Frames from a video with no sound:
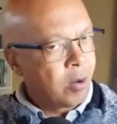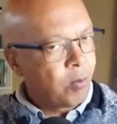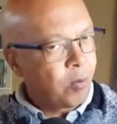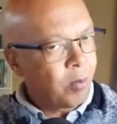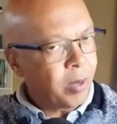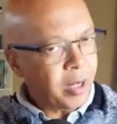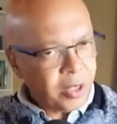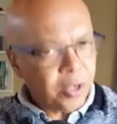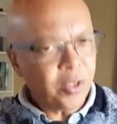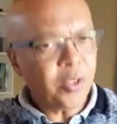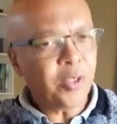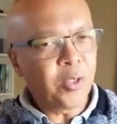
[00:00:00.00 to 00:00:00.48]

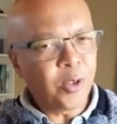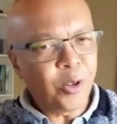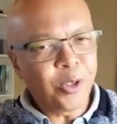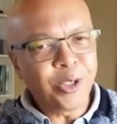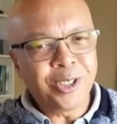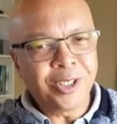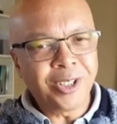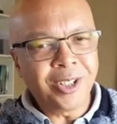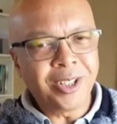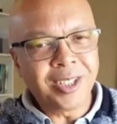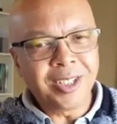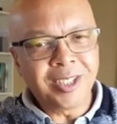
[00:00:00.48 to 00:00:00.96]
What are your
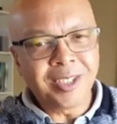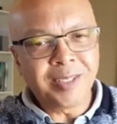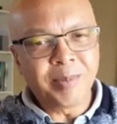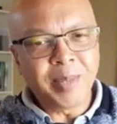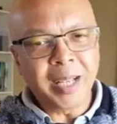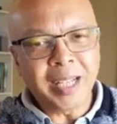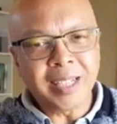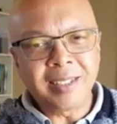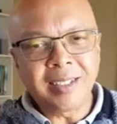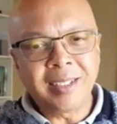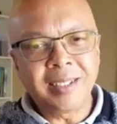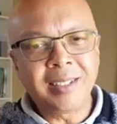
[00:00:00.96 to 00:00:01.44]
thoughts on this
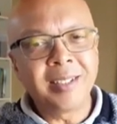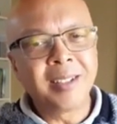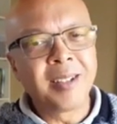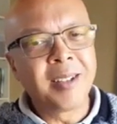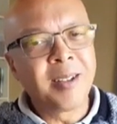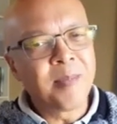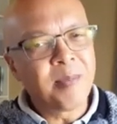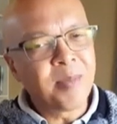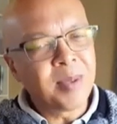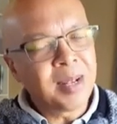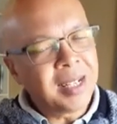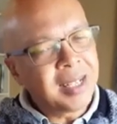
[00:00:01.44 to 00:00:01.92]
matter?
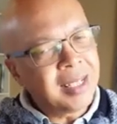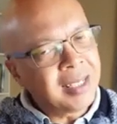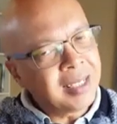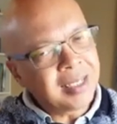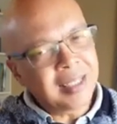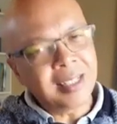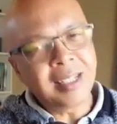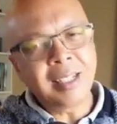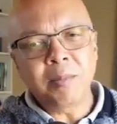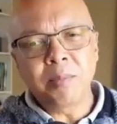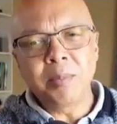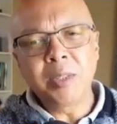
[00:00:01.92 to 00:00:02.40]

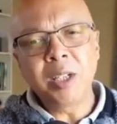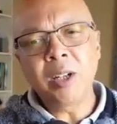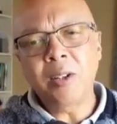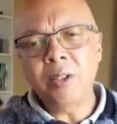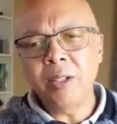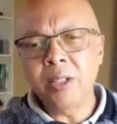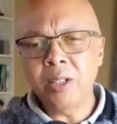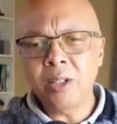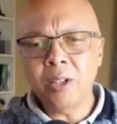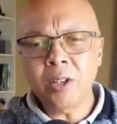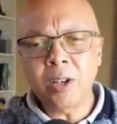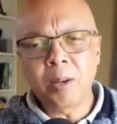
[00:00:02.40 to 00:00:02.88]
Please let me know
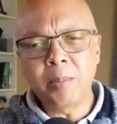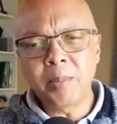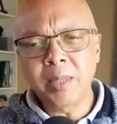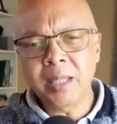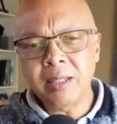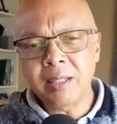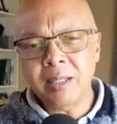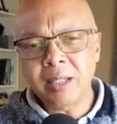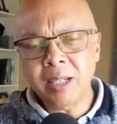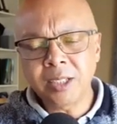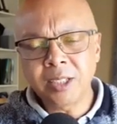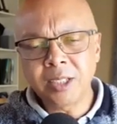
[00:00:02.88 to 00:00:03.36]
in the
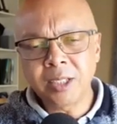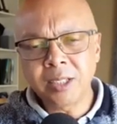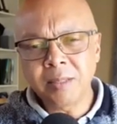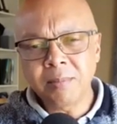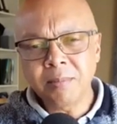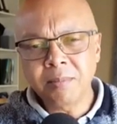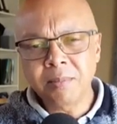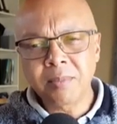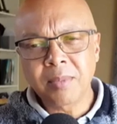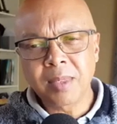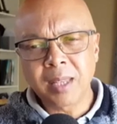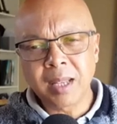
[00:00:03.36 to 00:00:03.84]
comment section.
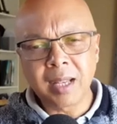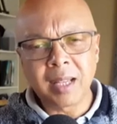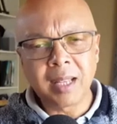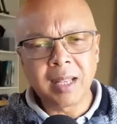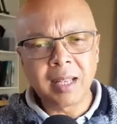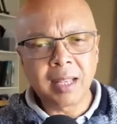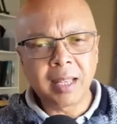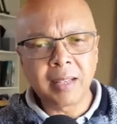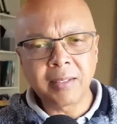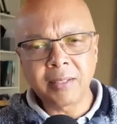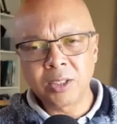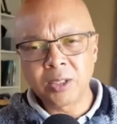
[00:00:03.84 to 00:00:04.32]

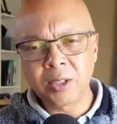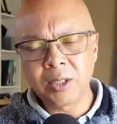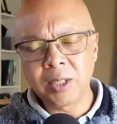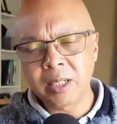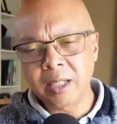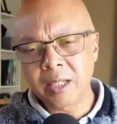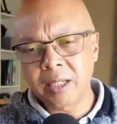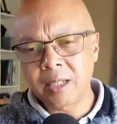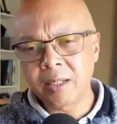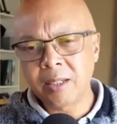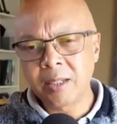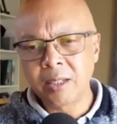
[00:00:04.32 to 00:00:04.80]
I'd like to
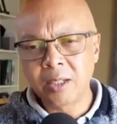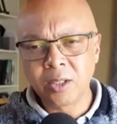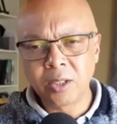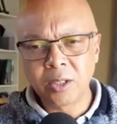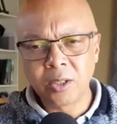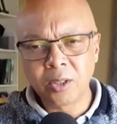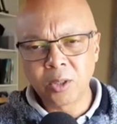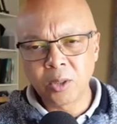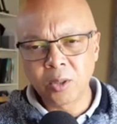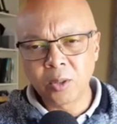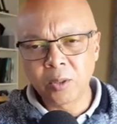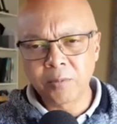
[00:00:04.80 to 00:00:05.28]
hear
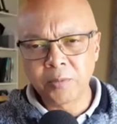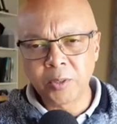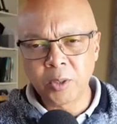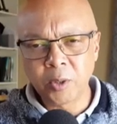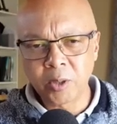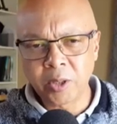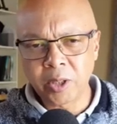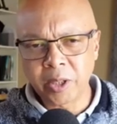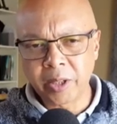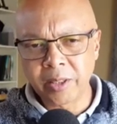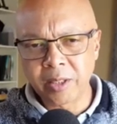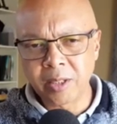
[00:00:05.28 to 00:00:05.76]
your
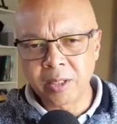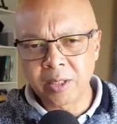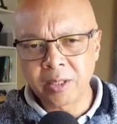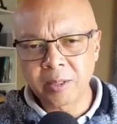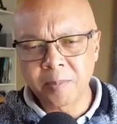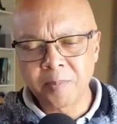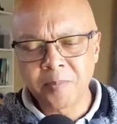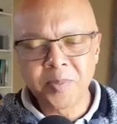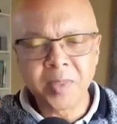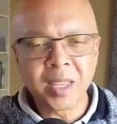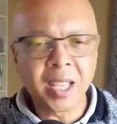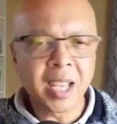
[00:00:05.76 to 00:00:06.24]
views on
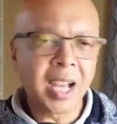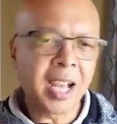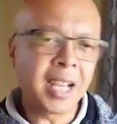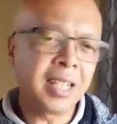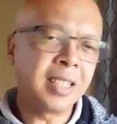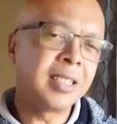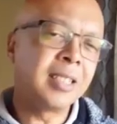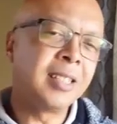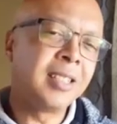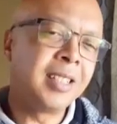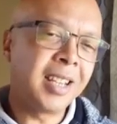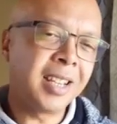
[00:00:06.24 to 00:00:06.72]
this.
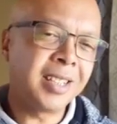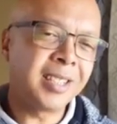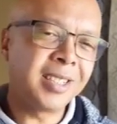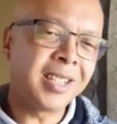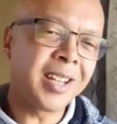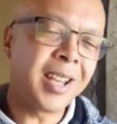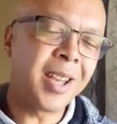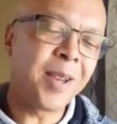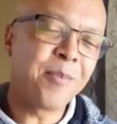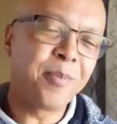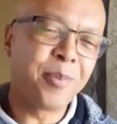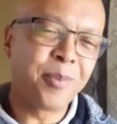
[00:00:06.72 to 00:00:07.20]
Until next
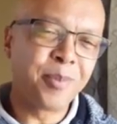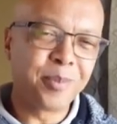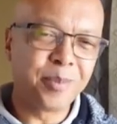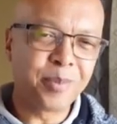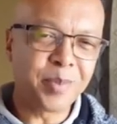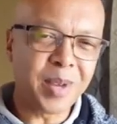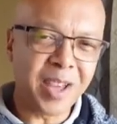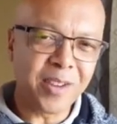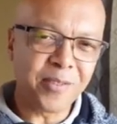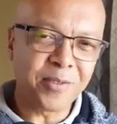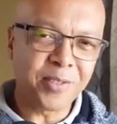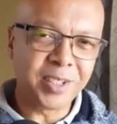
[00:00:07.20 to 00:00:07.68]
time,
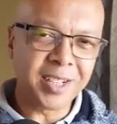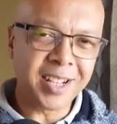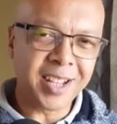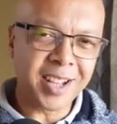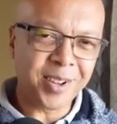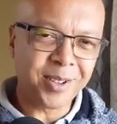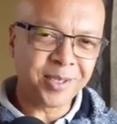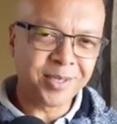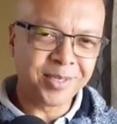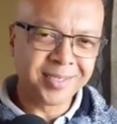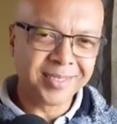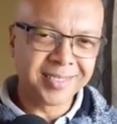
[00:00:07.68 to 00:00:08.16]
bye for
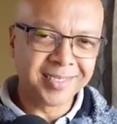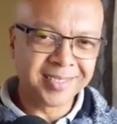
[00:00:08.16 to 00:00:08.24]
now.